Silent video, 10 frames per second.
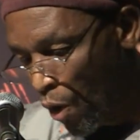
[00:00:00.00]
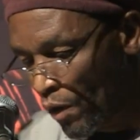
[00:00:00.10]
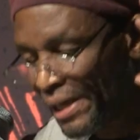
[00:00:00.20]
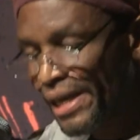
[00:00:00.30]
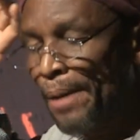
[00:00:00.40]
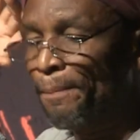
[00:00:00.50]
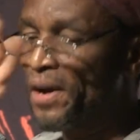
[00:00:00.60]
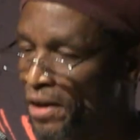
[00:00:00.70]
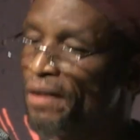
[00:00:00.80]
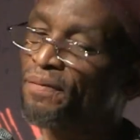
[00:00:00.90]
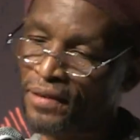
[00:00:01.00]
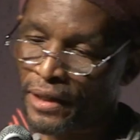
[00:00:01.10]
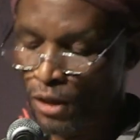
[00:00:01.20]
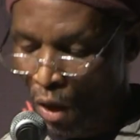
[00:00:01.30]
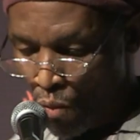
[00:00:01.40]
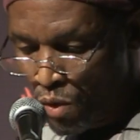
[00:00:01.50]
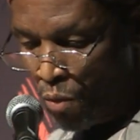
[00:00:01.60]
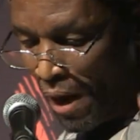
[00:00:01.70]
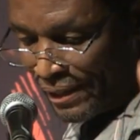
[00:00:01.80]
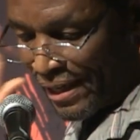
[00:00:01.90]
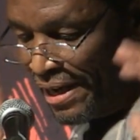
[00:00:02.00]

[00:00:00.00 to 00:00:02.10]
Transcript: only a pervert would want